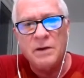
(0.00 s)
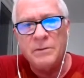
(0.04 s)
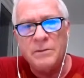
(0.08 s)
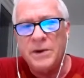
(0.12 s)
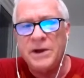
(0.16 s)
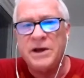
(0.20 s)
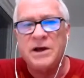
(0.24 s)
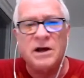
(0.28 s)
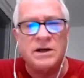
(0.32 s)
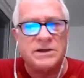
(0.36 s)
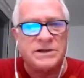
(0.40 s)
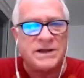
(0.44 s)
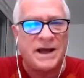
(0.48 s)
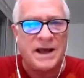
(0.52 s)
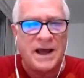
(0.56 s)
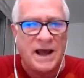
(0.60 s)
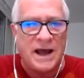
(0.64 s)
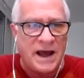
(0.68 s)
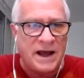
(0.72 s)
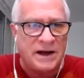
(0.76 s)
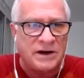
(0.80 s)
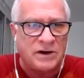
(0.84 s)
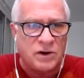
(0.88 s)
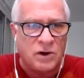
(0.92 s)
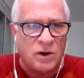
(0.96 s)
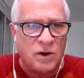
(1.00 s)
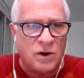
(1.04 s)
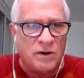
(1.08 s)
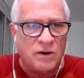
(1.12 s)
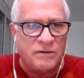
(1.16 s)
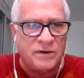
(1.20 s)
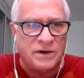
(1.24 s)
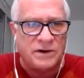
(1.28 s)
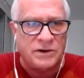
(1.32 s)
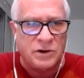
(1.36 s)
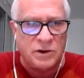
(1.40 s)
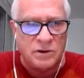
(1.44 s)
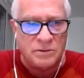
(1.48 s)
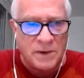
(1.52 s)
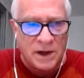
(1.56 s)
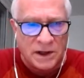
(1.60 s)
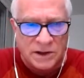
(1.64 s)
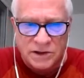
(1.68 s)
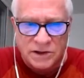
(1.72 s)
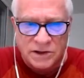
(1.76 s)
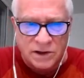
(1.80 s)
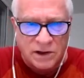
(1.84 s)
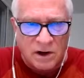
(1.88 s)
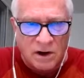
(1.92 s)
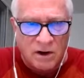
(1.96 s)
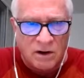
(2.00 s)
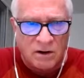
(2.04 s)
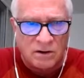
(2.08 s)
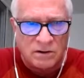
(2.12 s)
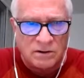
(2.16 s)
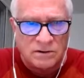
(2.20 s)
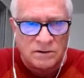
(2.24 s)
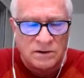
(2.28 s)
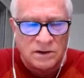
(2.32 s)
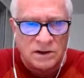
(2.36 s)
because I had COVID 2 months ago?